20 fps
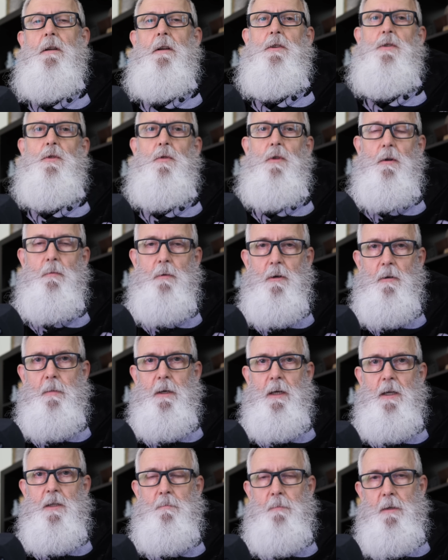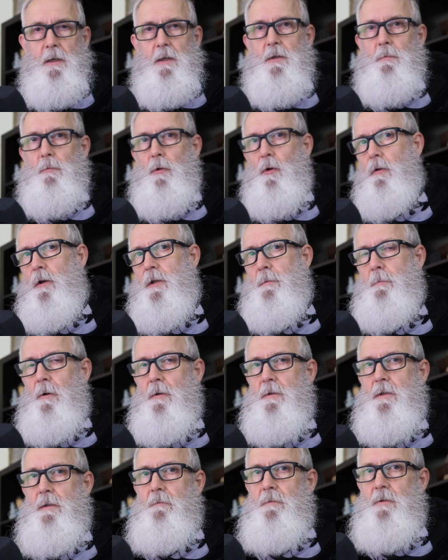a shorter wheelbase means more
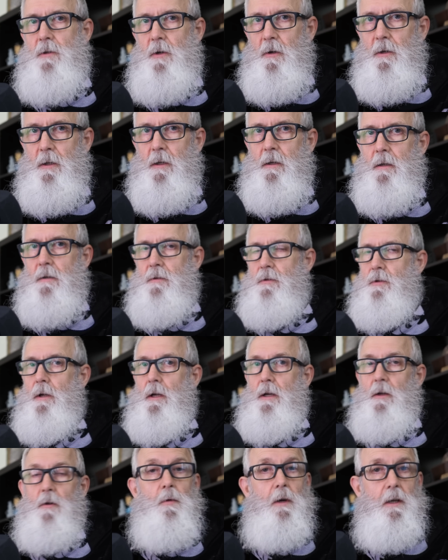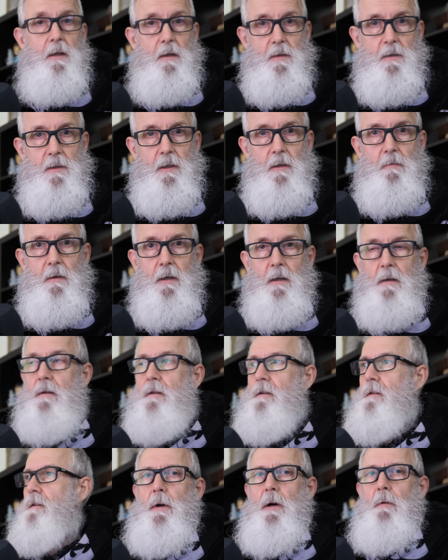responsive turning and quicker steering.
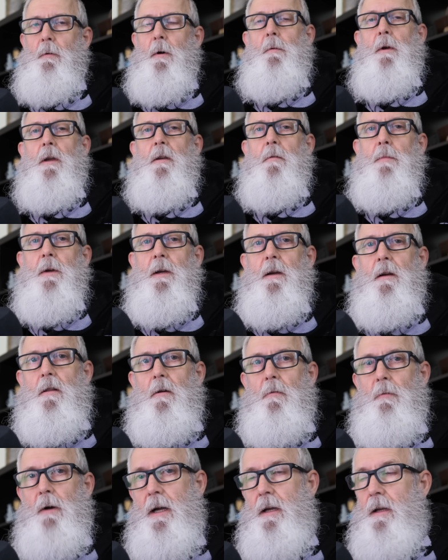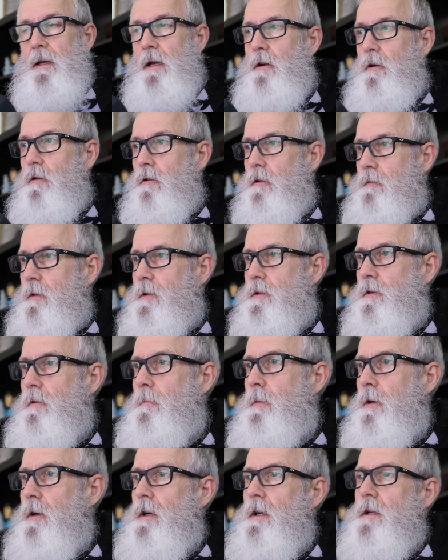But when we compare the rake angle of the two
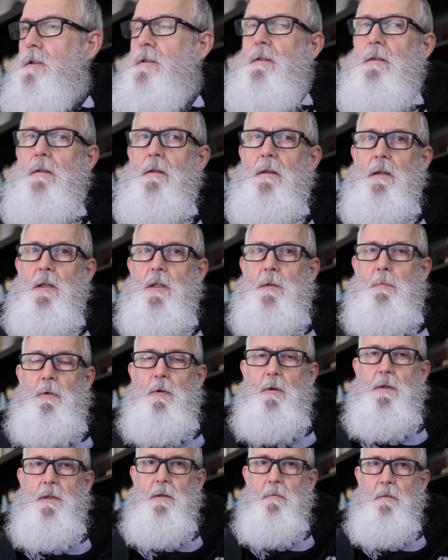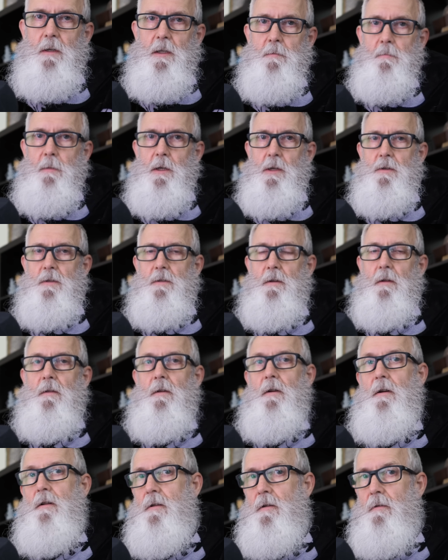bikes, the Sportster S measures at
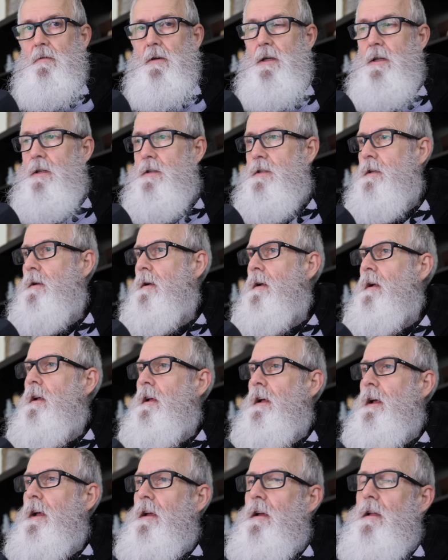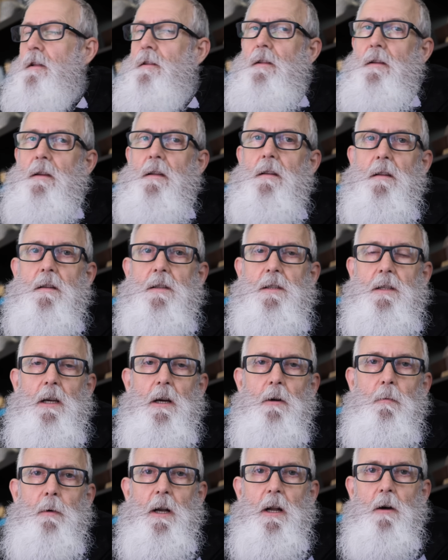30 degrees and the Indian
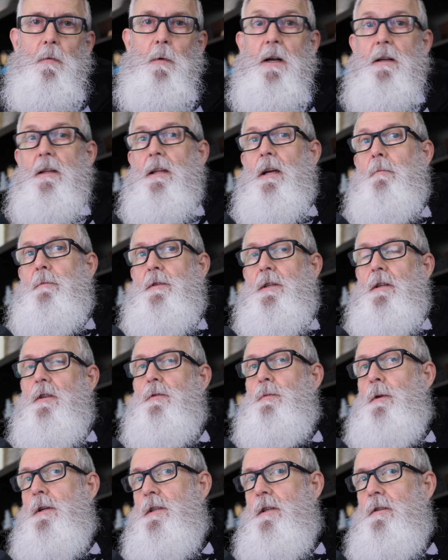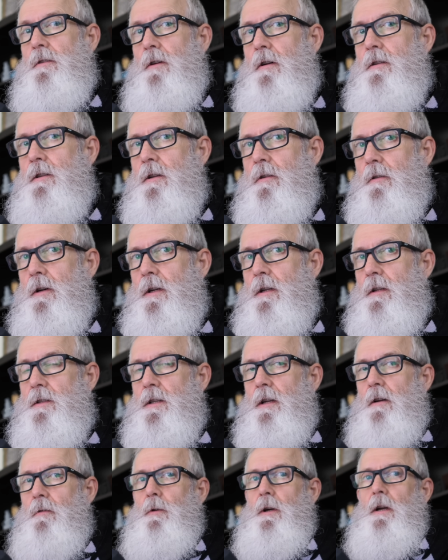Scout 101 comes in at 29 degrees.
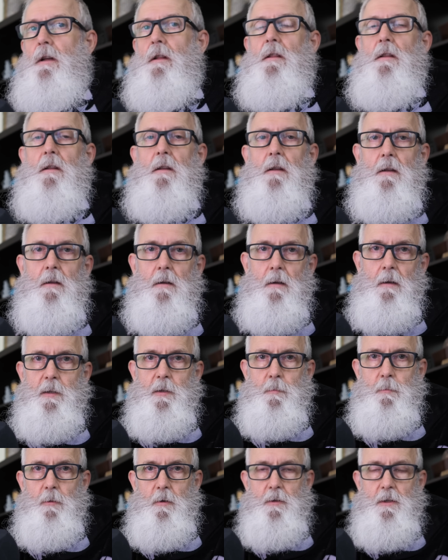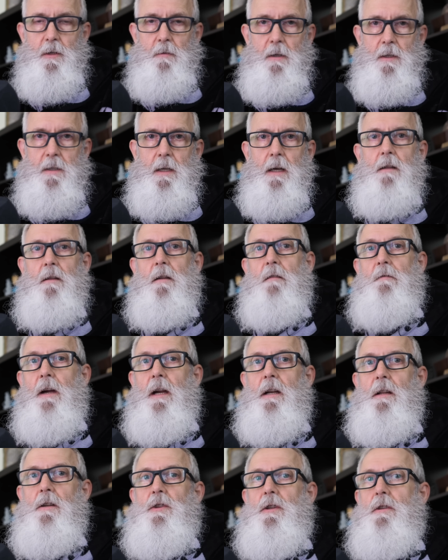So where the Sportster S had the
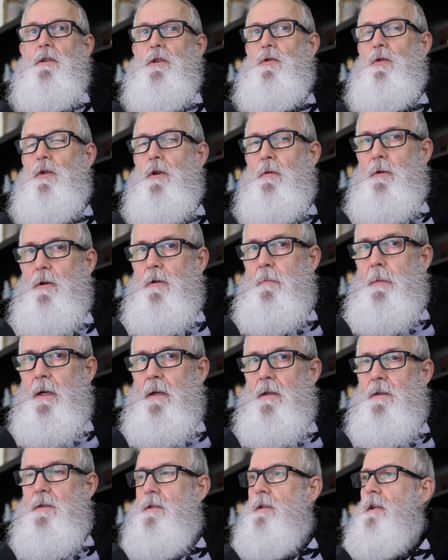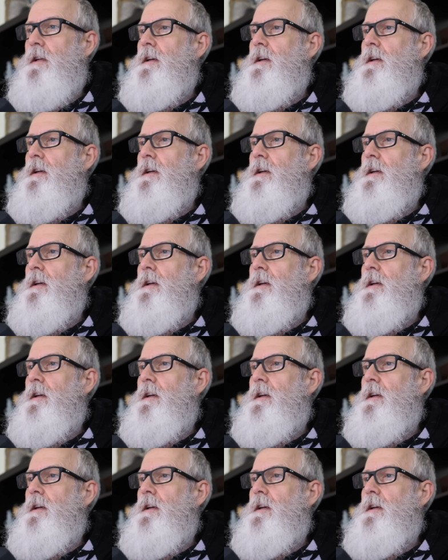advantage in a shorter wheelbase,